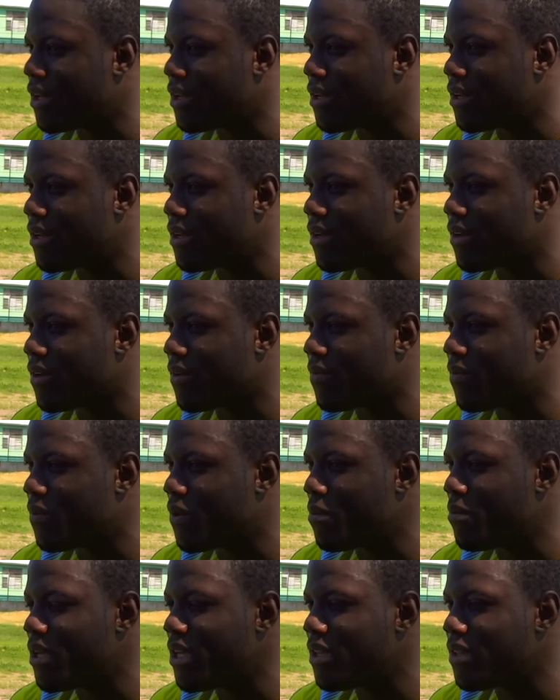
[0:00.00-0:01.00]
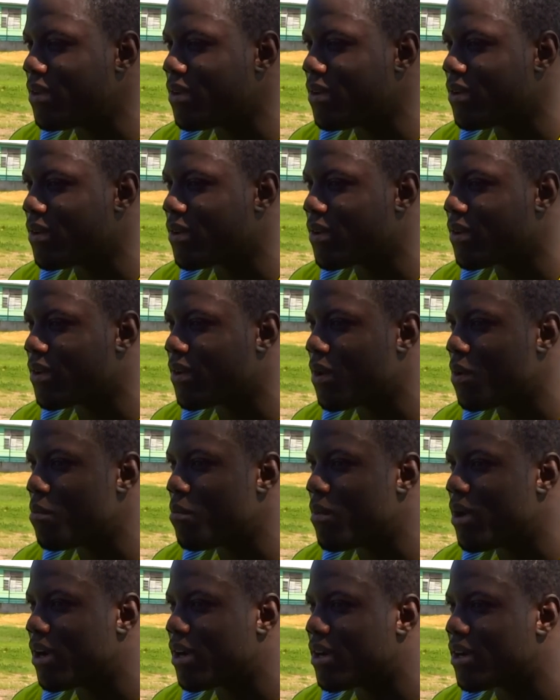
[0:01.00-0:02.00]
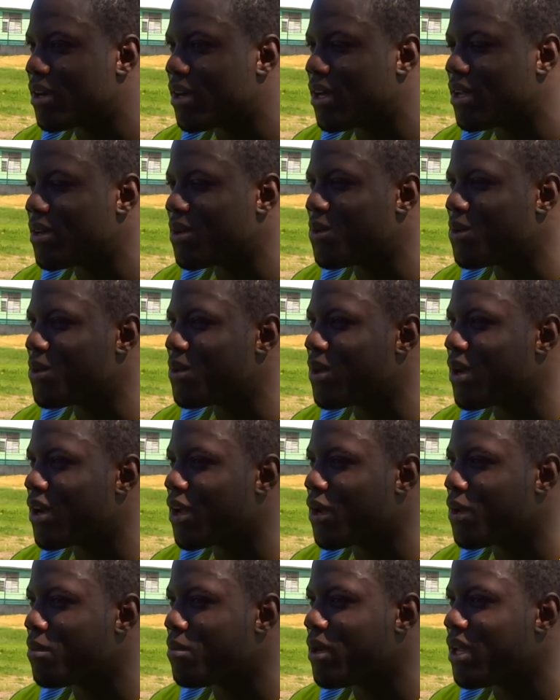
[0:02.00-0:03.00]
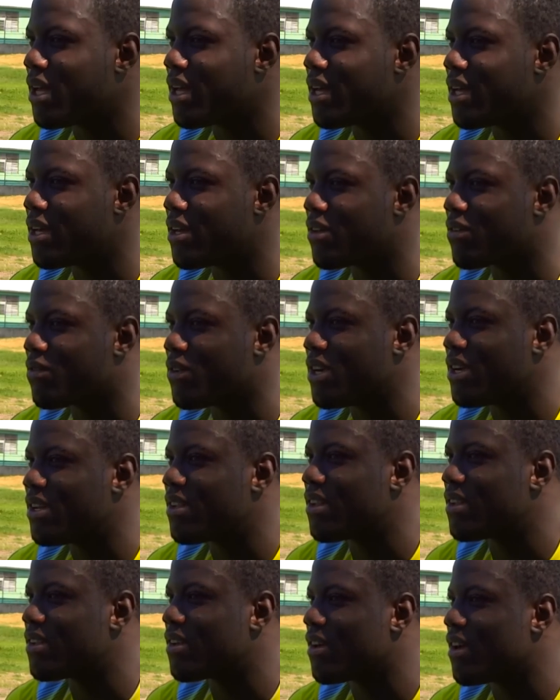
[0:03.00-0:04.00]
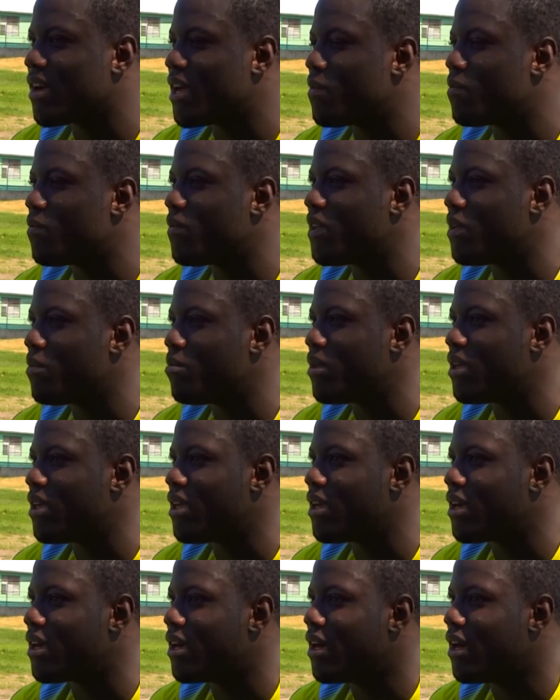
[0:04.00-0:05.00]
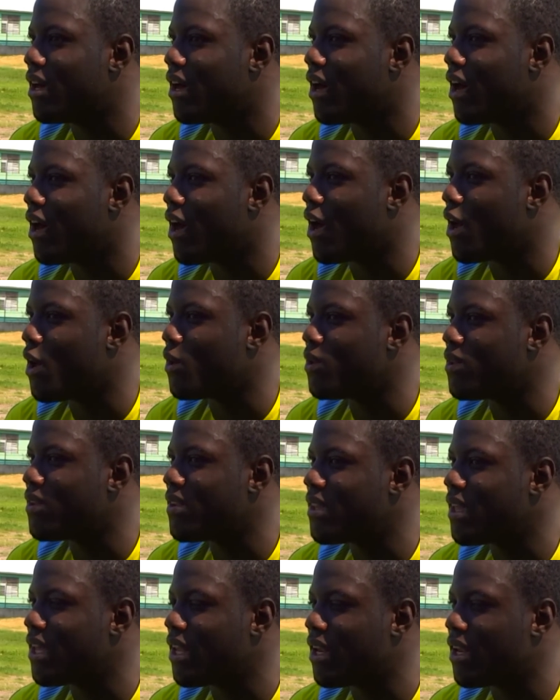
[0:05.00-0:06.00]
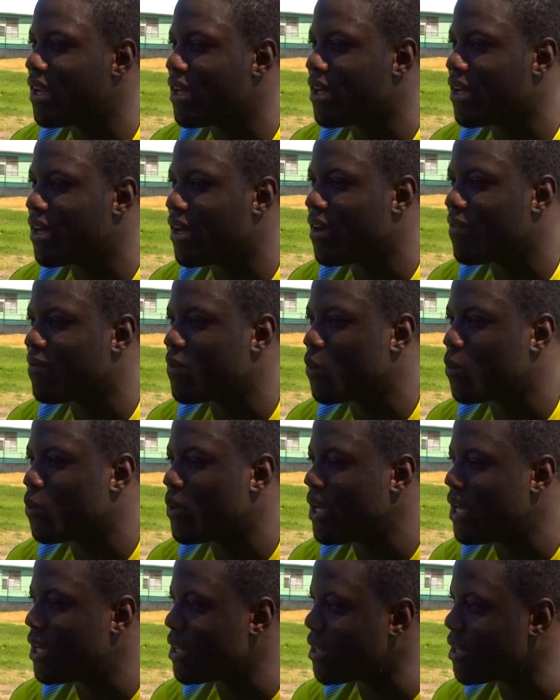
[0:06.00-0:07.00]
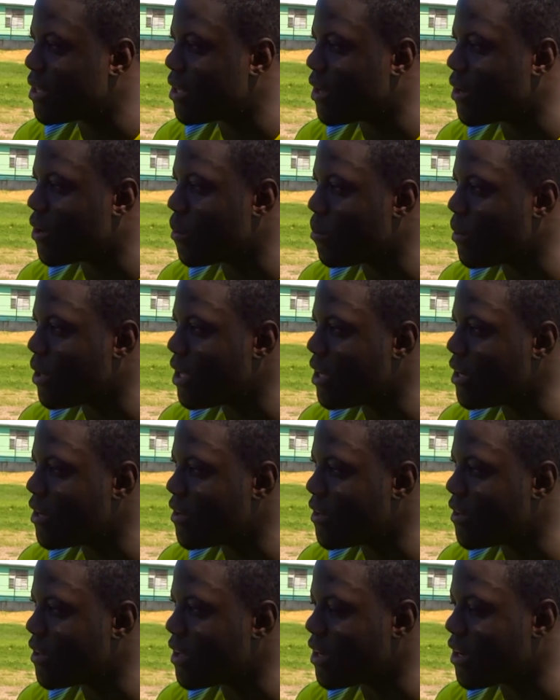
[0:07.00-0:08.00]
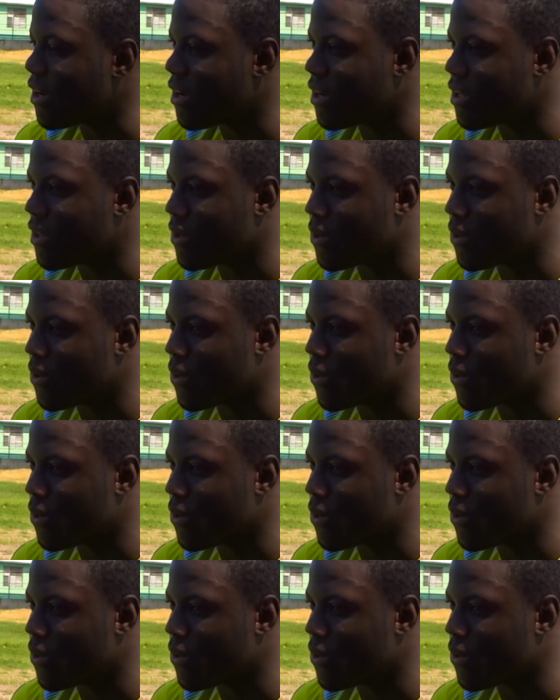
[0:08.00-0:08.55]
And for me to come back and go to a club like Racers or MVP, I'd still have to wait a couple of years in order